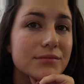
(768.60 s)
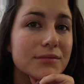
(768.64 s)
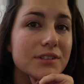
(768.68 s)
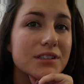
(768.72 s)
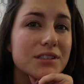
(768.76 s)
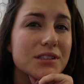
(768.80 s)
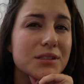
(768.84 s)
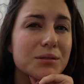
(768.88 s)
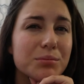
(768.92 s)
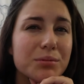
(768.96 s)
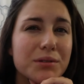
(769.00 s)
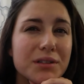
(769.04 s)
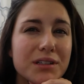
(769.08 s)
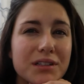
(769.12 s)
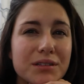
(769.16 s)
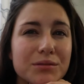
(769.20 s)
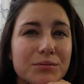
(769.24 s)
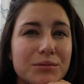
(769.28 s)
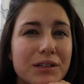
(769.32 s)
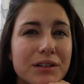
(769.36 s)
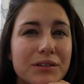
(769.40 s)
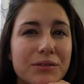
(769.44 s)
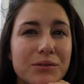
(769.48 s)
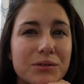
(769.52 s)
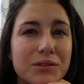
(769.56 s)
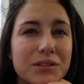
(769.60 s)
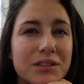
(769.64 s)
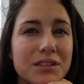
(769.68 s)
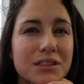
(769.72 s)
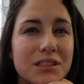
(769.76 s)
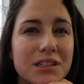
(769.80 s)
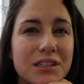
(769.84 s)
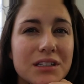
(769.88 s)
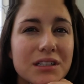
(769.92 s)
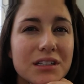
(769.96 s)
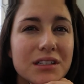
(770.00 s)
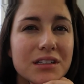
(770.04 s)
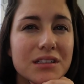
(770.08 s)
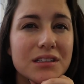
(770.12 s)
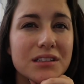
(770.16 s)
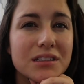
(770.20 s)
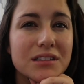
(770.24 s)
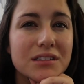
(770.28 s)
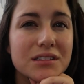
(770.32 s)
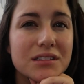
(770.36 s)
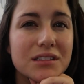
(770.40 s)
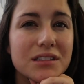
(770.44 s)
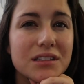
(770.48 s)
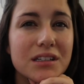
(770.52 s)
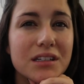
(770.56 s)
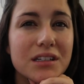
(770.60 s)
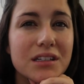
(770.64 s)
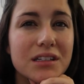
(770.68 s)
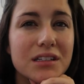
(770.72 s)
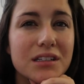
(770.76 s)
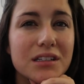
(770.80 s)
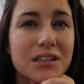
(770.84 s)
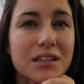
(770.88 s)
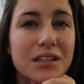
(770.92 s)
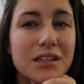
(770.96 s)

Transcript: That's the plan. We haven't really done anything. But